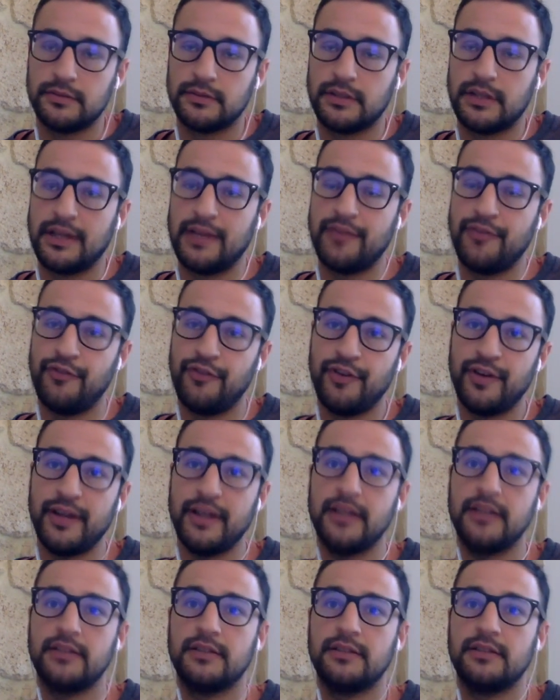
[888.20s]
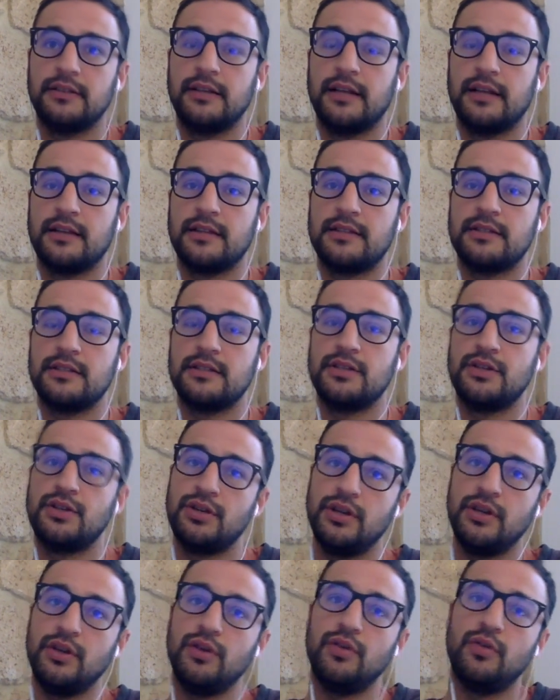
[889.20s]
afraid that
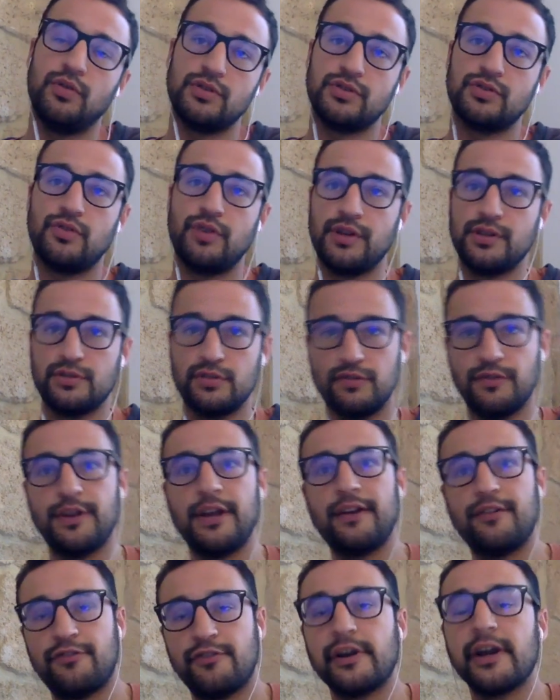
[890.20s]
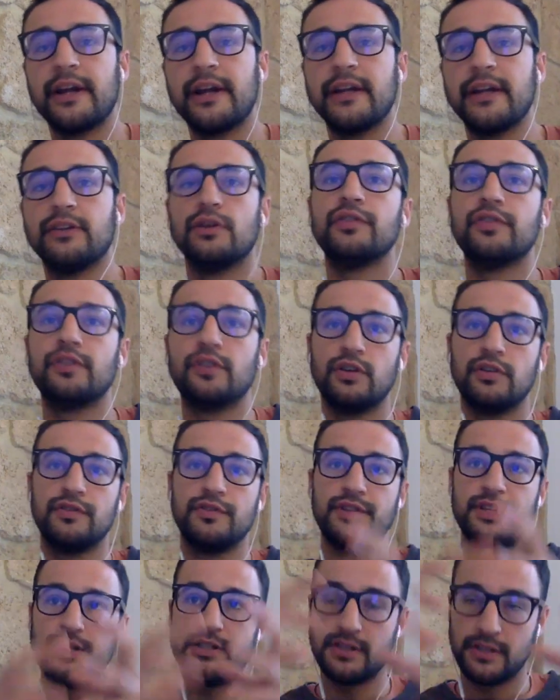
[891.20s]
she was going to be afraid of all
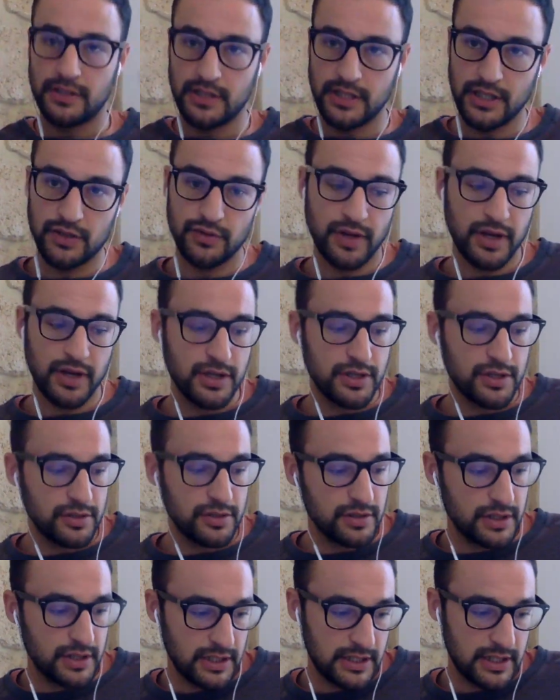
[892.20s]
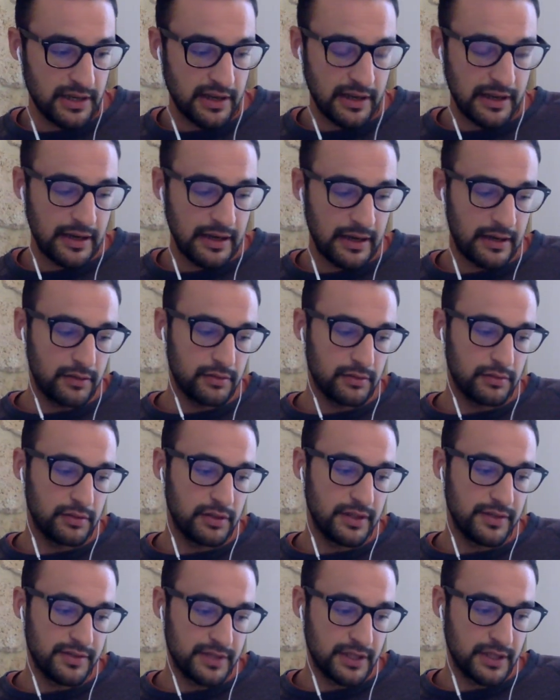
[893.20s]
of these situations. She's a girl who
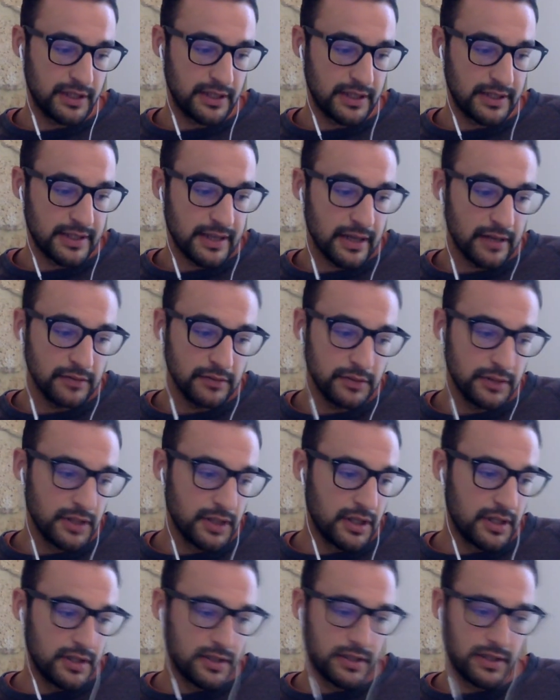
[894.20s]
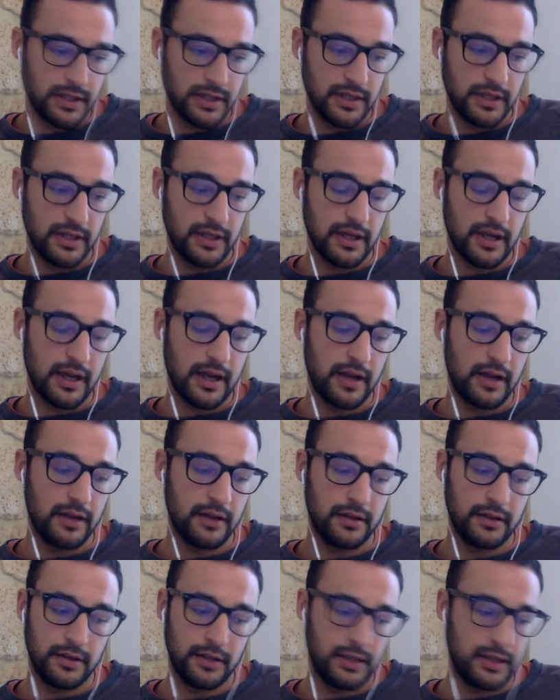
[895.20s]
lives in the town. She
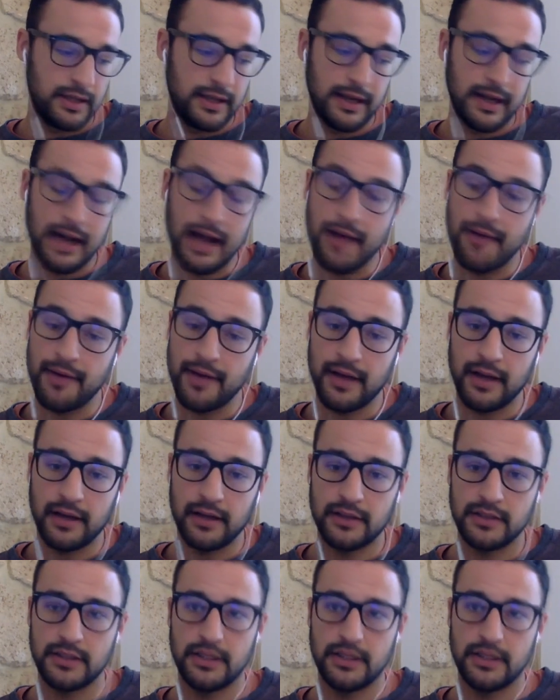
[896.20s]
in Javea.